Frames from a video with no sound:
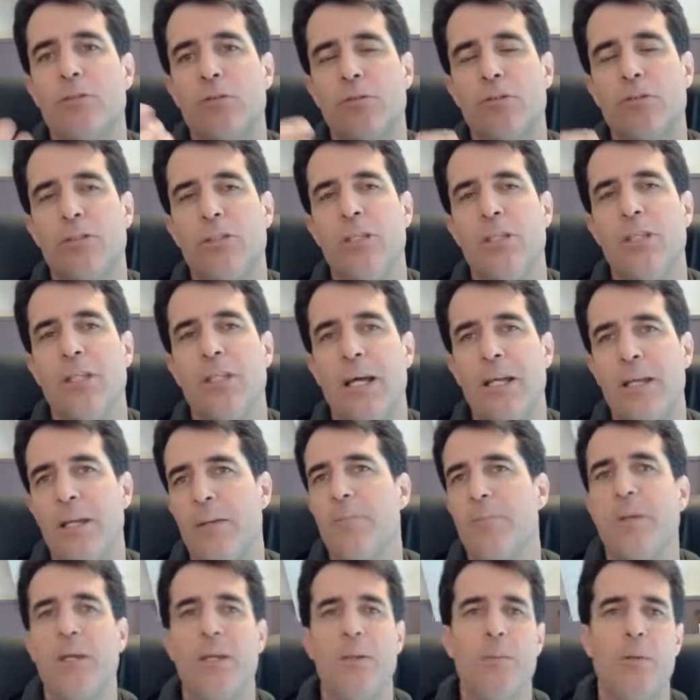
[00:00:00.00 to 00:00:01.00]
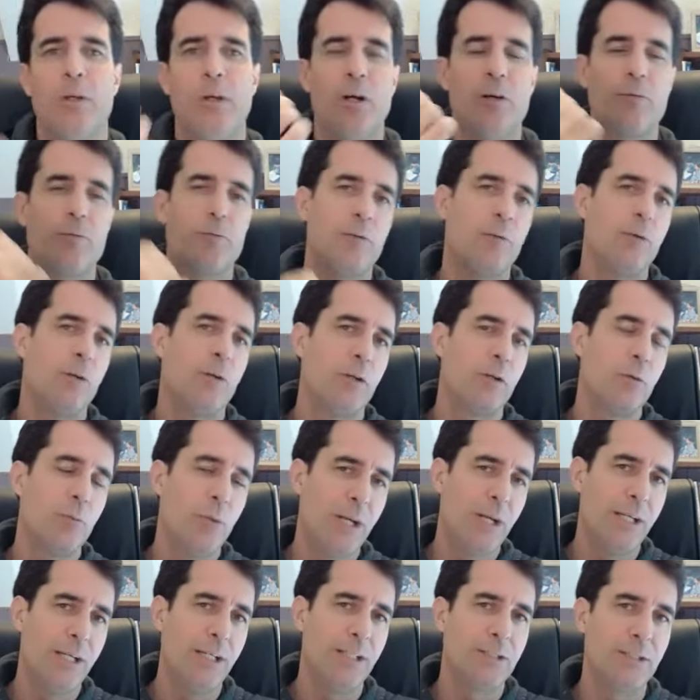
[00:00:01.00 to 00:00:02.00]
to see that and maybe offer a
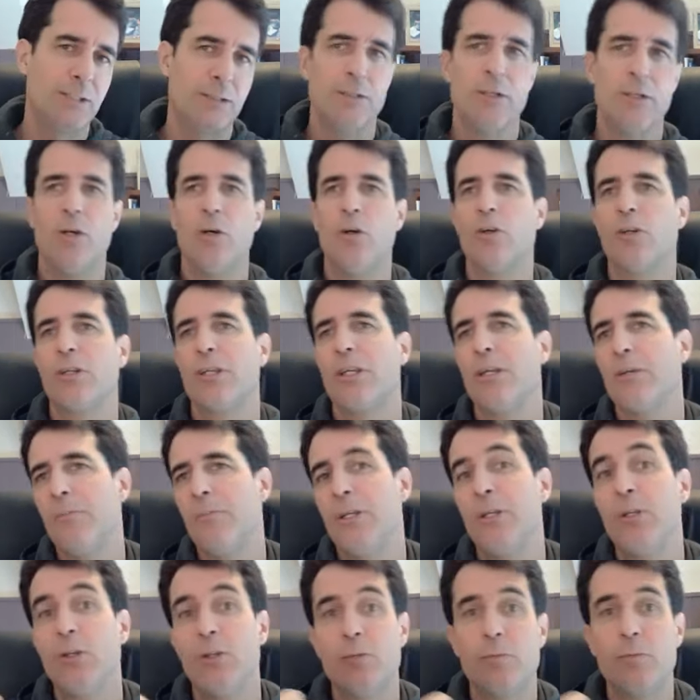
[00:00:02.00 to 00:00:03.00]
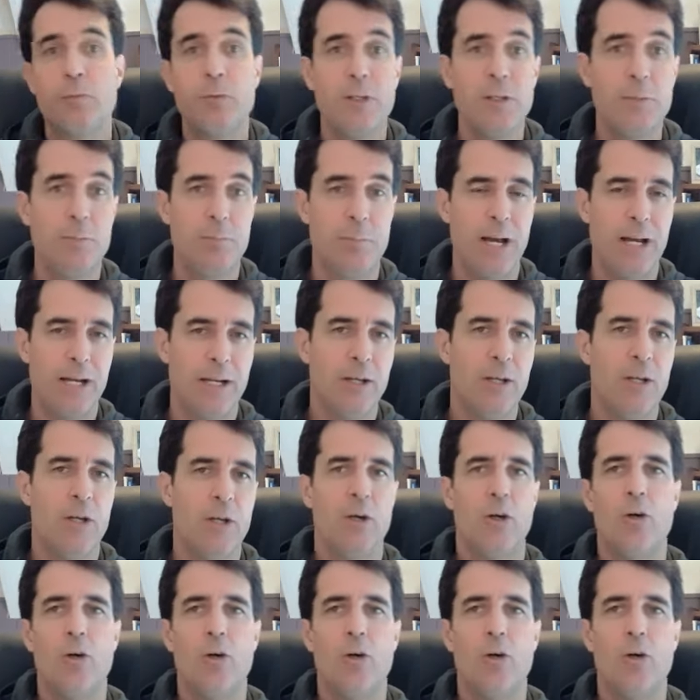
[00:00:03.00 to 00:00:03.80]
raise or give me good feedback.